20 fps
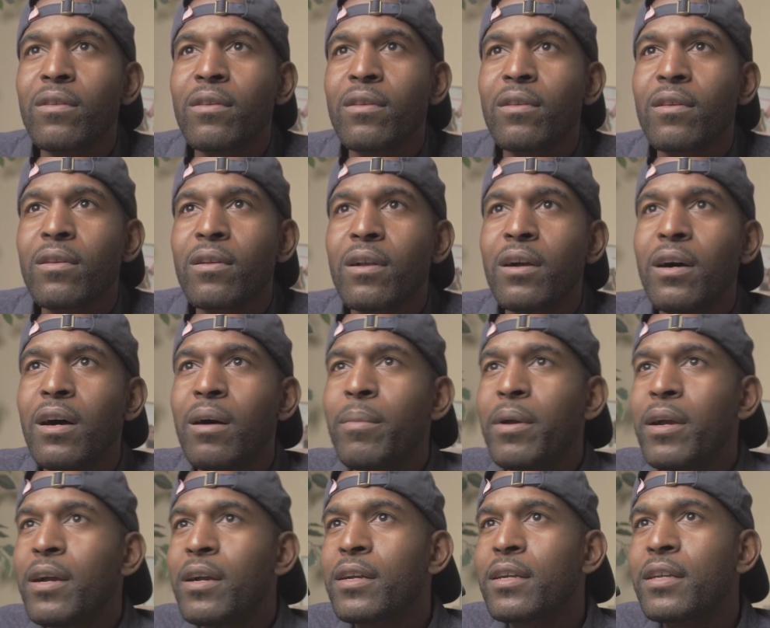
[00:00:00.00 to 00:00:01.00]

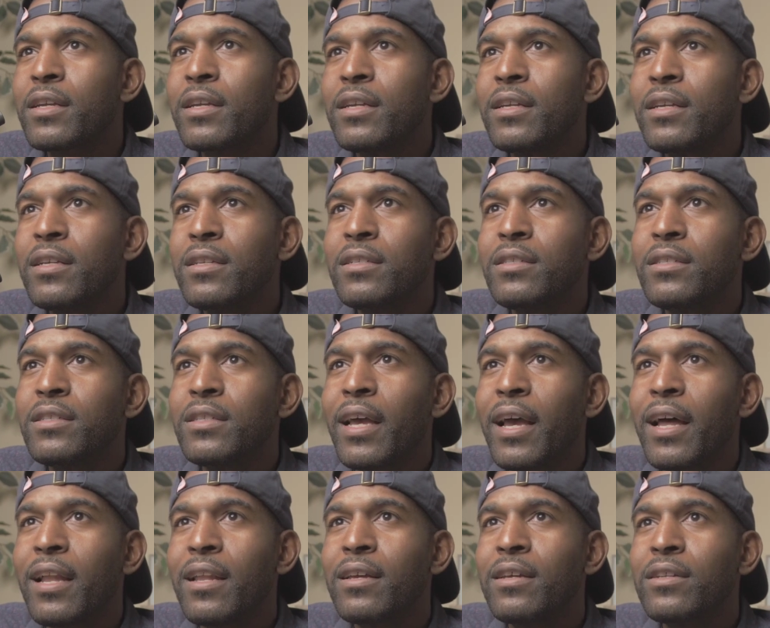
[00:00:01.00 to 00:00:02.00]
American
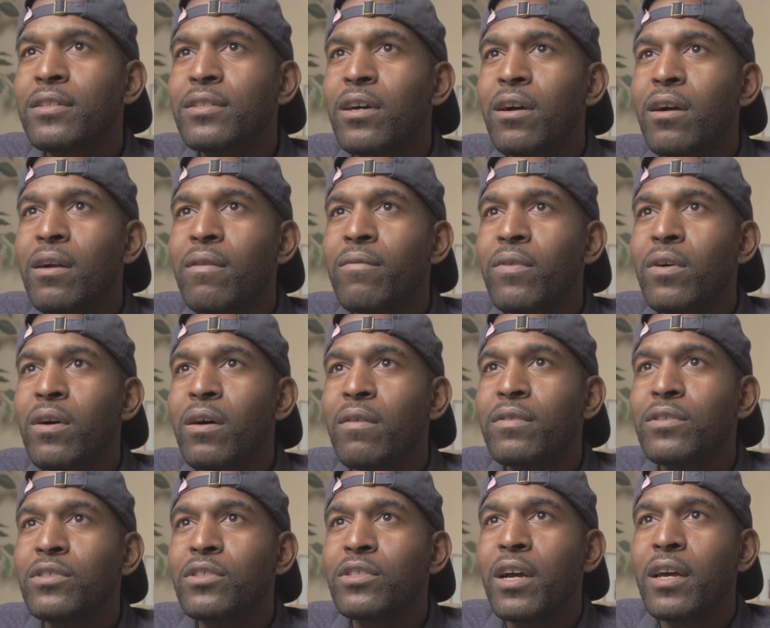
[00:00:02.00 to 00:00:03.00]
talent are involved in
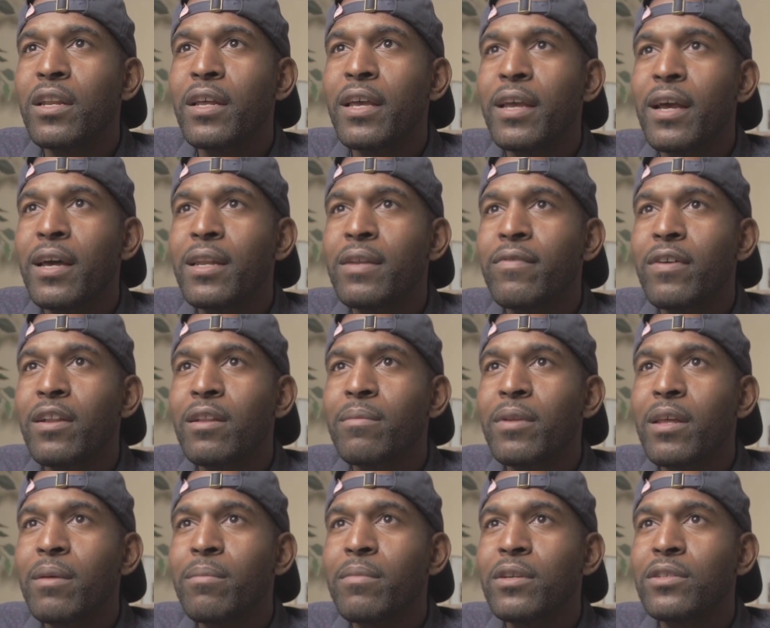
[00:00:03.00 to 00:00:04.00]
China AI development.
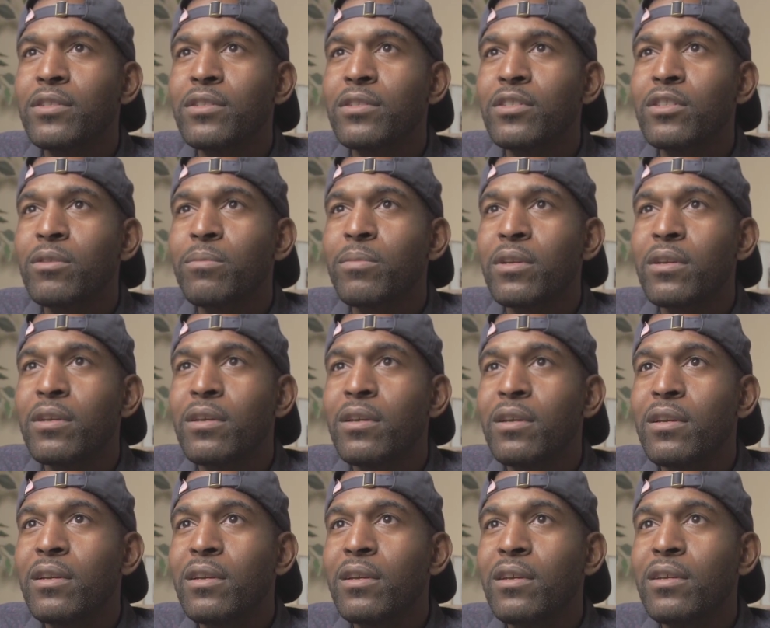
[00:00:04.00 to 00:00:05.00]
Ambition
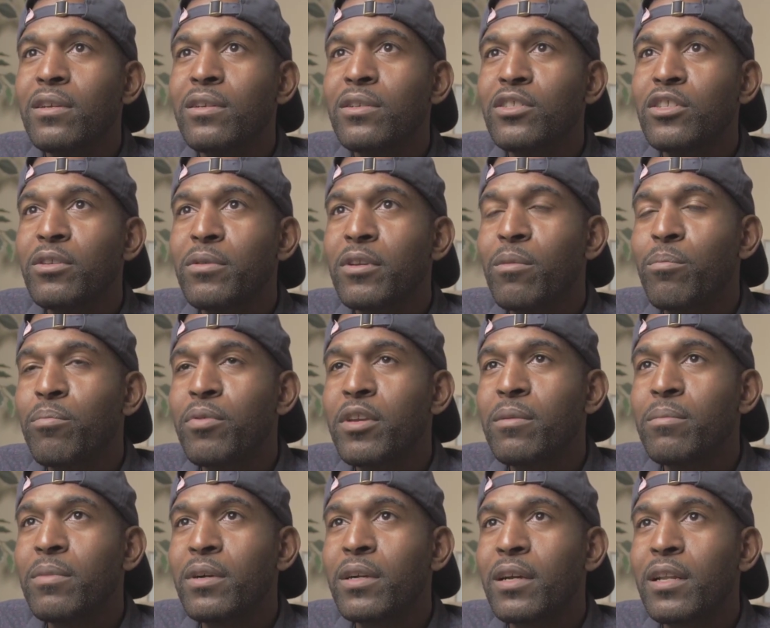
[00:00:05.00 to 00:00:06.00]
should compete
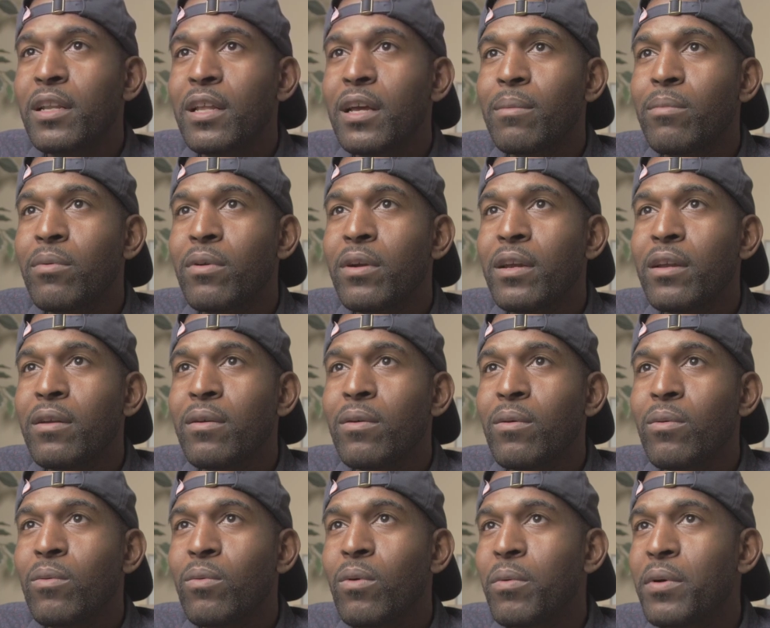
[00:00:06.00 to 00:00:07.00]
but collaborate.
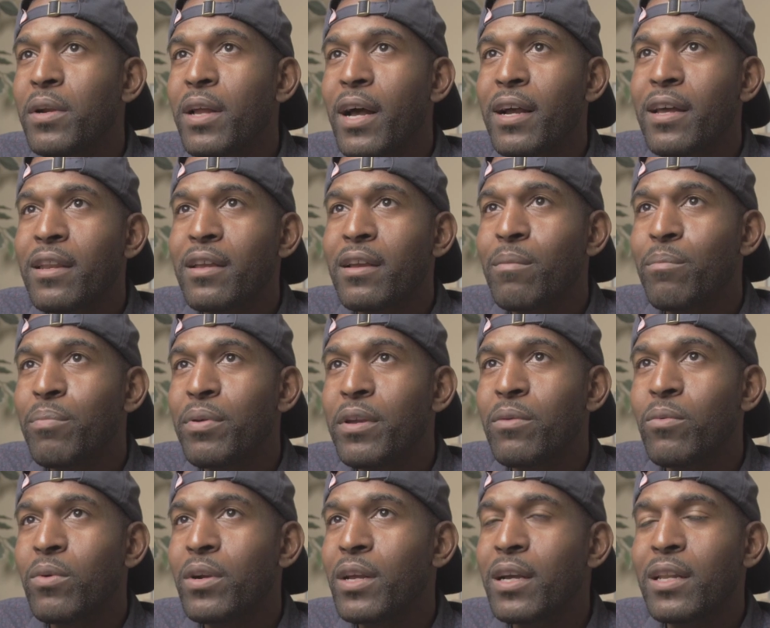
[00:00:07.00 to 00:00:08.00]
Well, we're not going to compete. We're
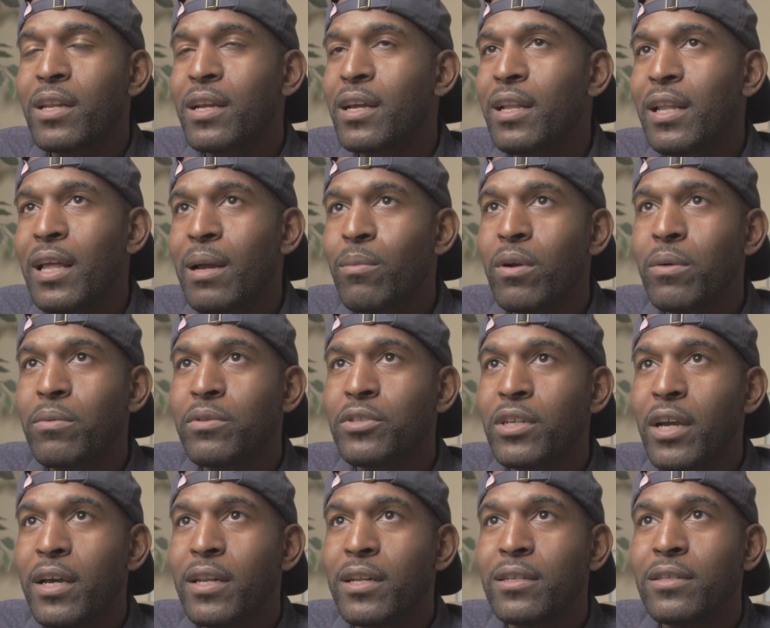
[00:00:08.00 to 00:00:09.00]
not going to collaborate with
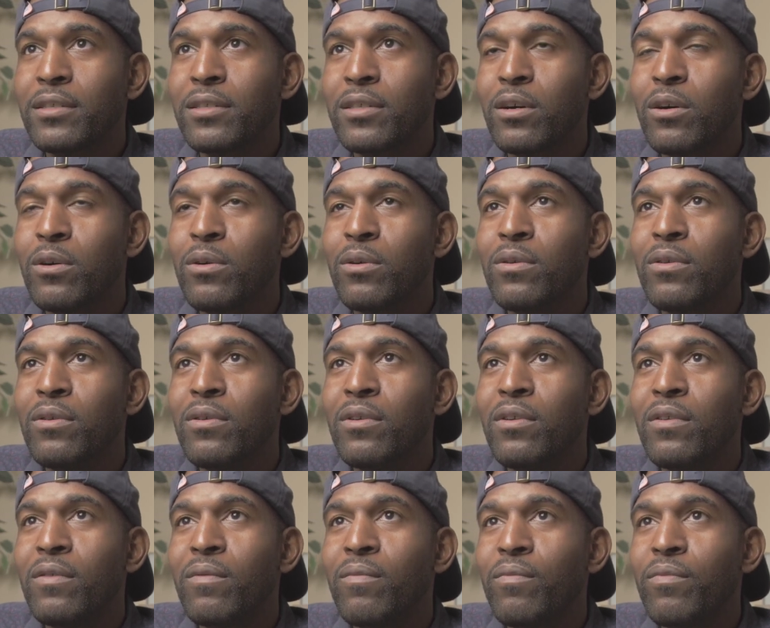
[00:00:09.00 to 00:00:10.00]
China, so
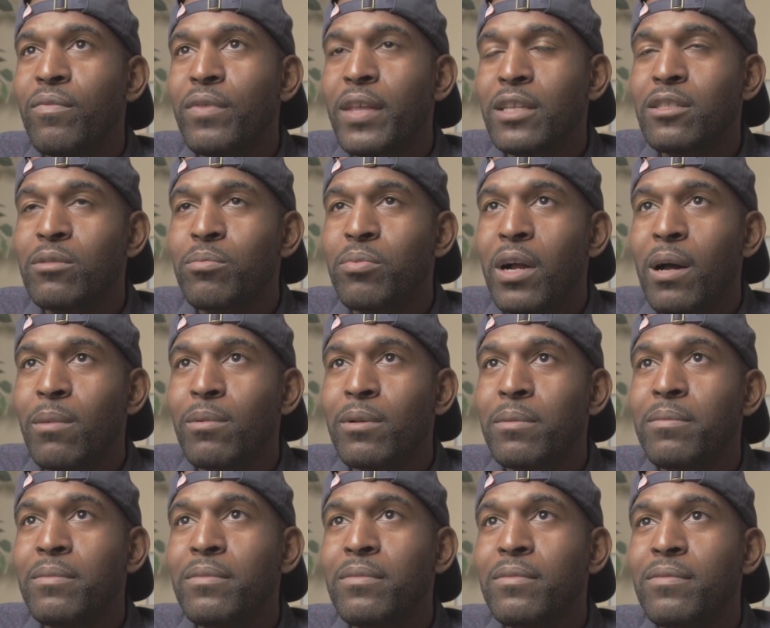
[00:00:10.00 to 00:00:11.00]
that's a problem.
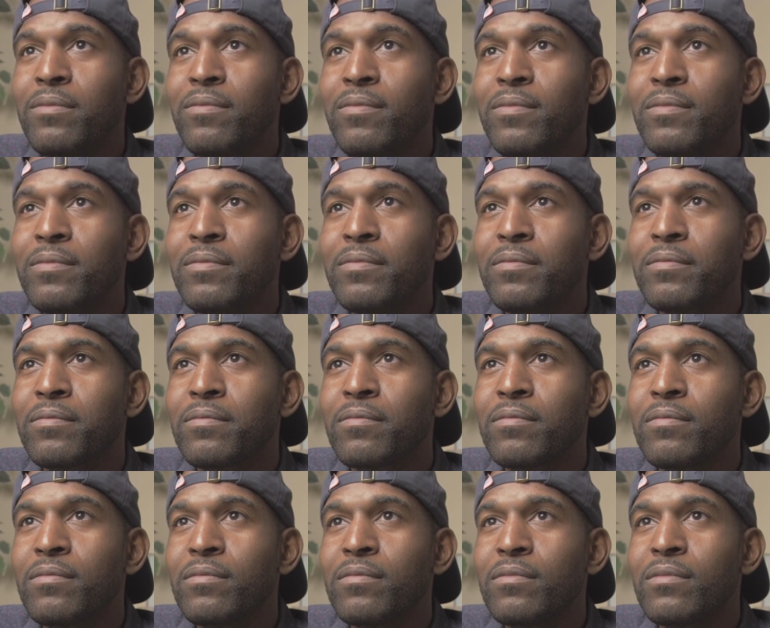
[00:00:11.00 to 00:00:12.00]

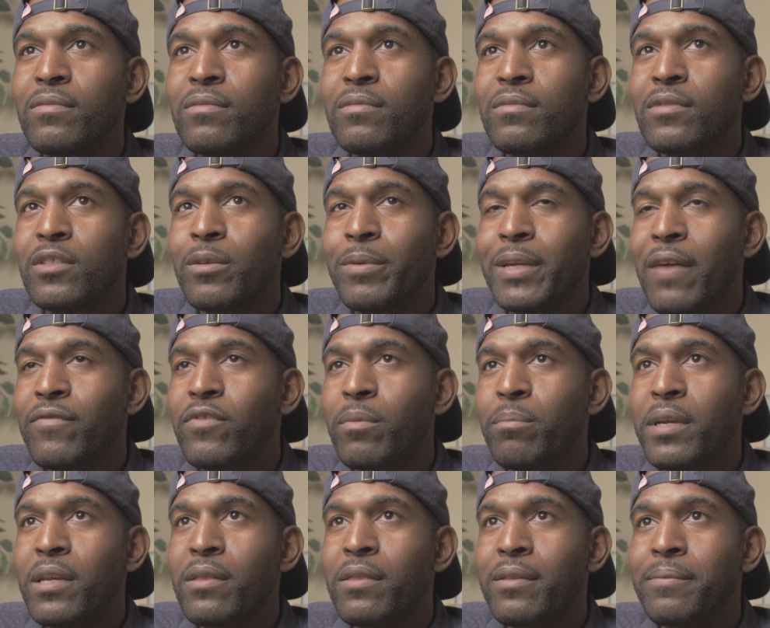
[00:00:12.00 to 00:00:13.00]
So we have to
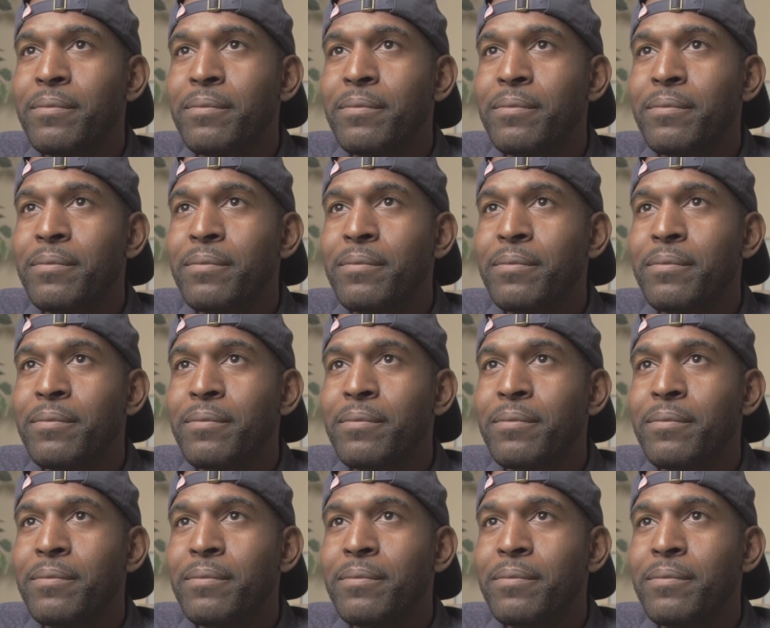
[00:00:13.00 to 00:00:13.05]
beat them.